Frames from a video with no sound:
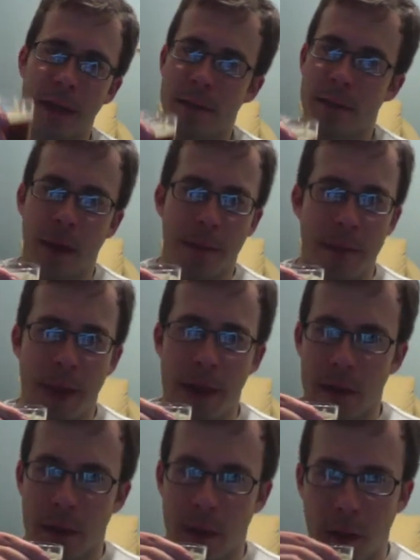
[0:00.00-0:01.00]
a little murky
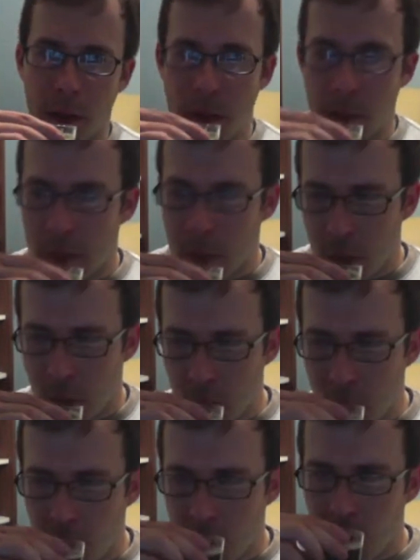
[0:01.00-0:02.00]
brown, but
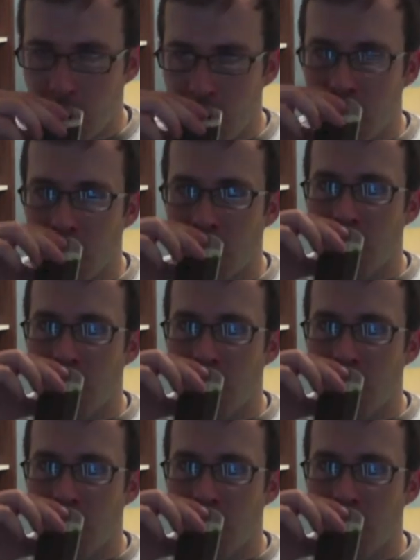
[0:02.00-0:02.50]
not bad at